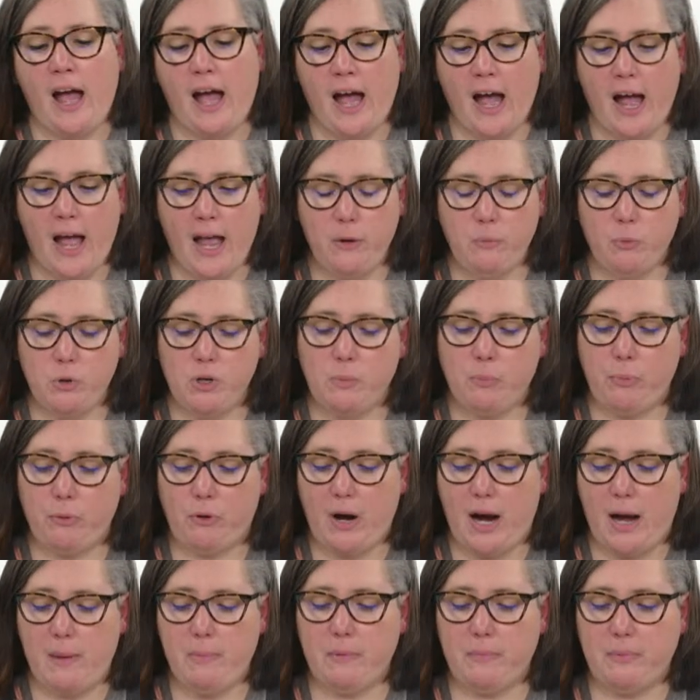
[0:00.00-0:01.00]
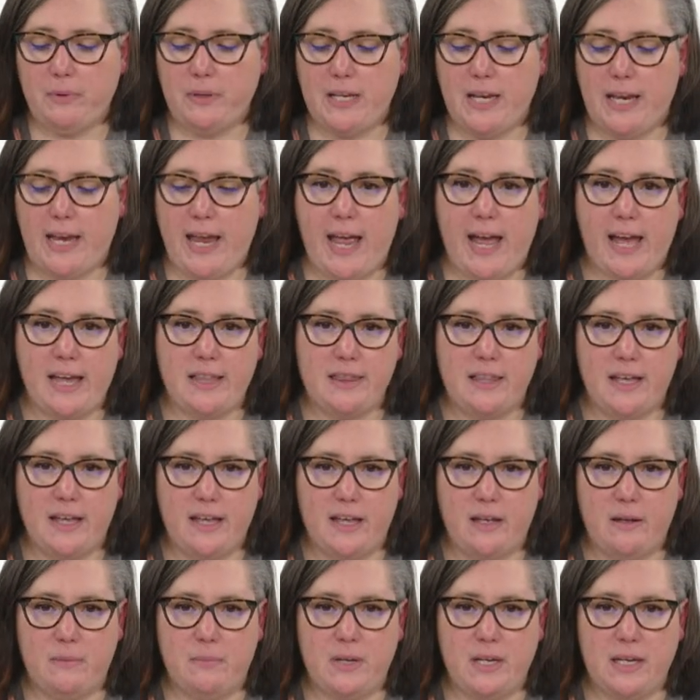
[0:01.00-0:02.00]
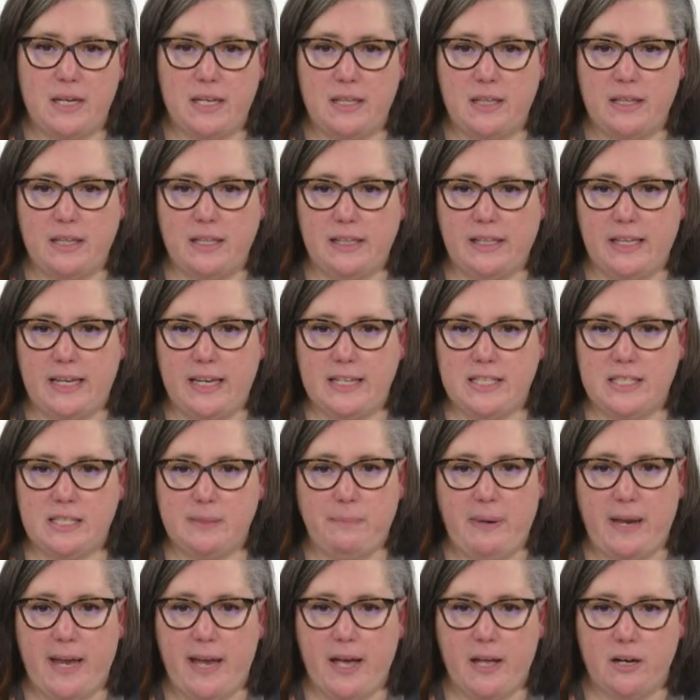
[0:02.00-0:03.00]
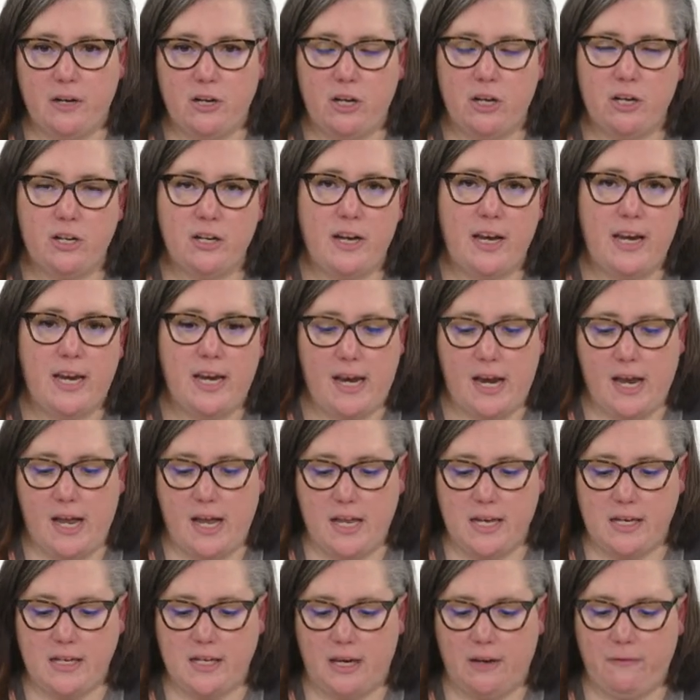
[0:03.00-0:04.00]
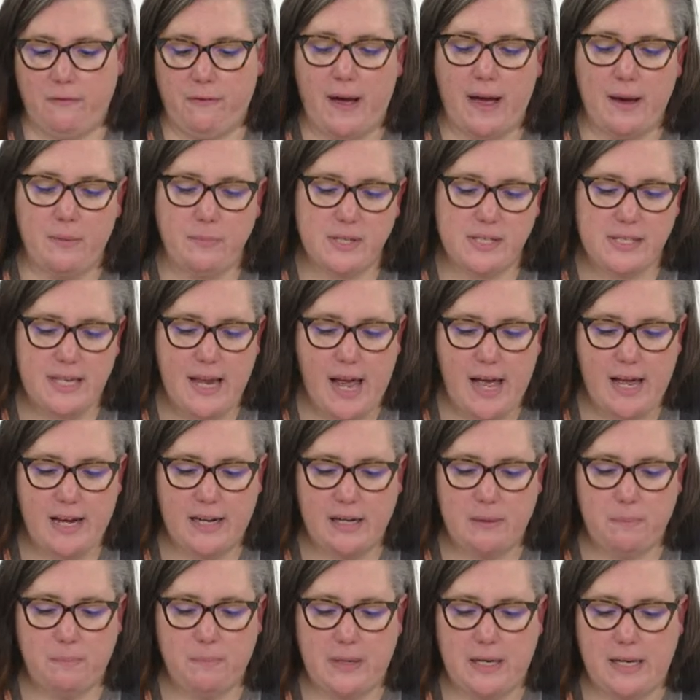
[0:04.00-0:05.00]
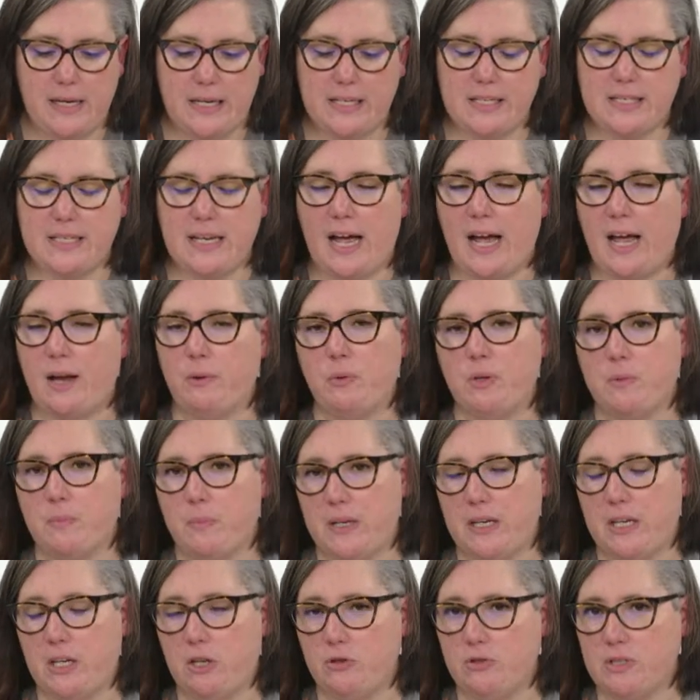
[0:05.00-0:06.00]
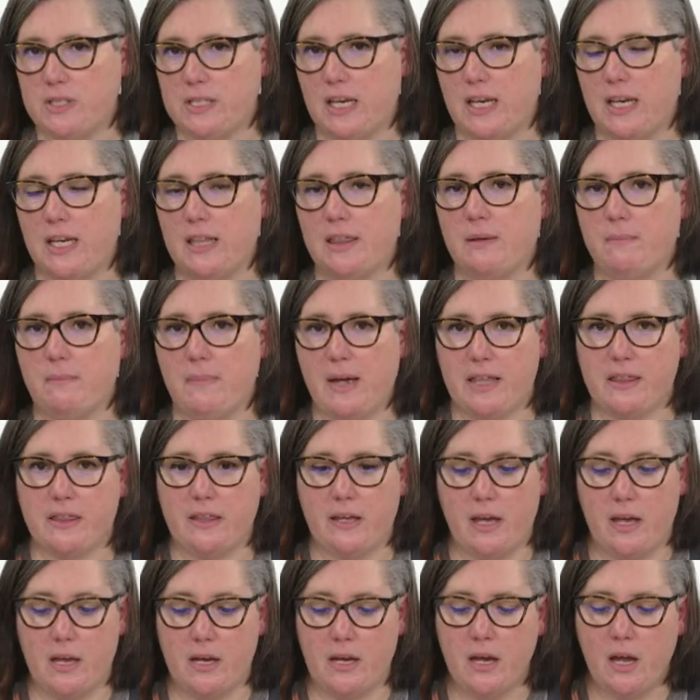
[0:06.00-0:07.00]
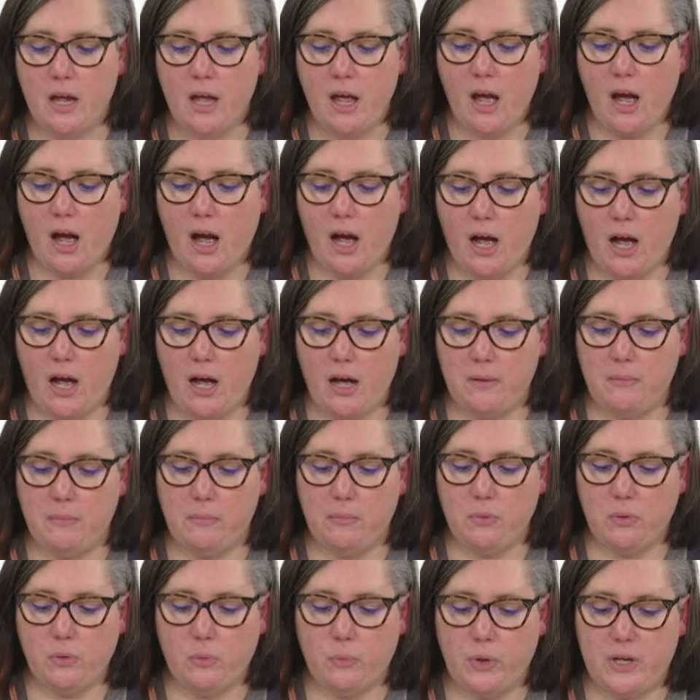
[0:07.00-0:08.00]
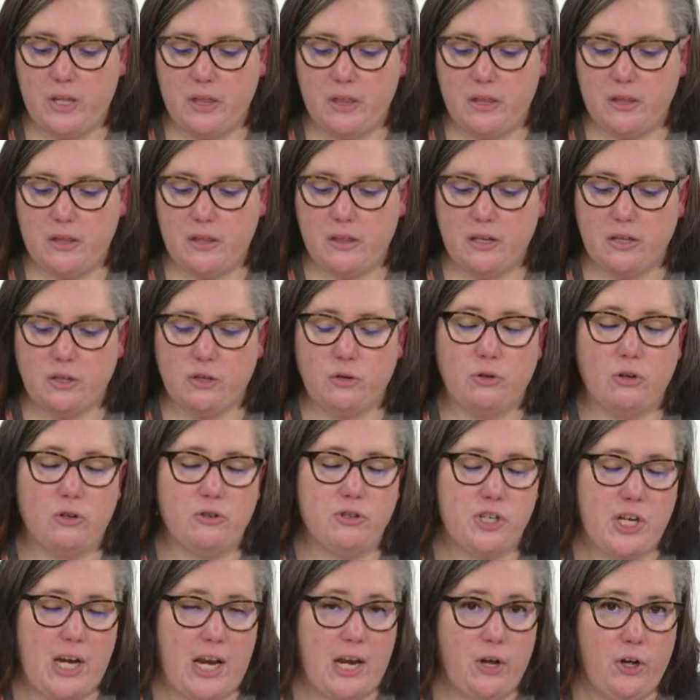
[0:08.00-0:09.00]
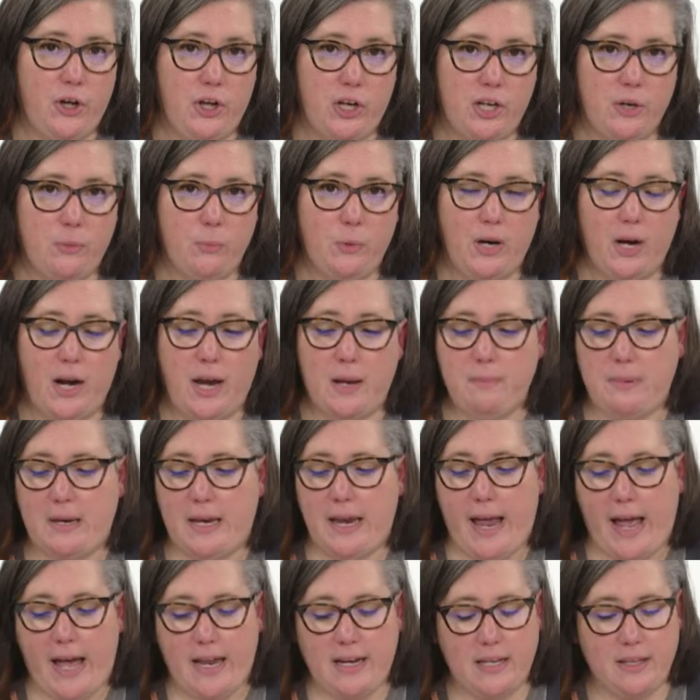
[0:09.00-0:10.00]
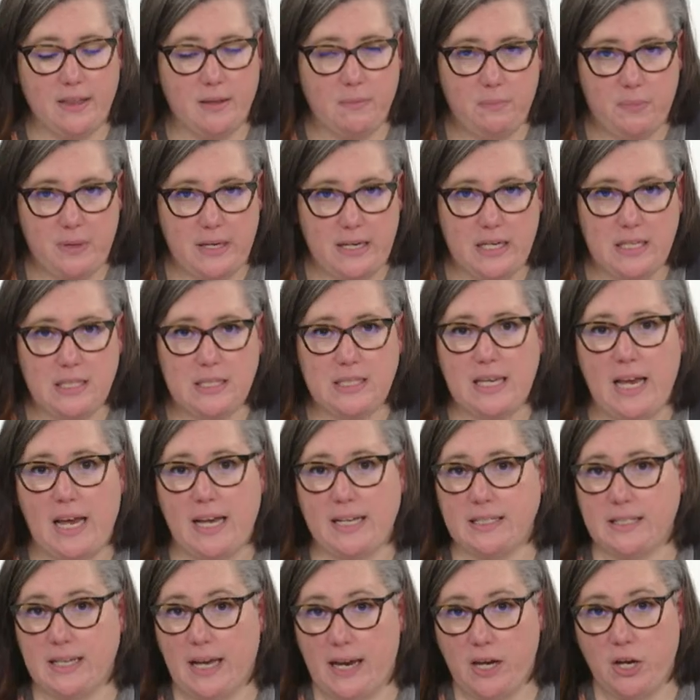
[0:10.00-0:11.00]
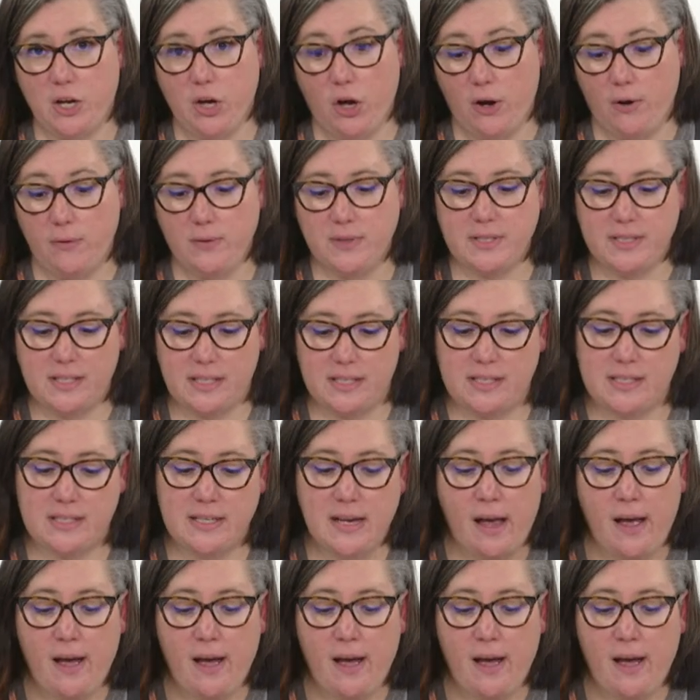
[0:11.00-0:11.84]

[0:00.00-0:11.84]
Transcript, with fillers: I would probably add them in the lace pattern. And if I was adding beads, I would be using the method um, with the crochet hook where I'd be adding the beads as I go since,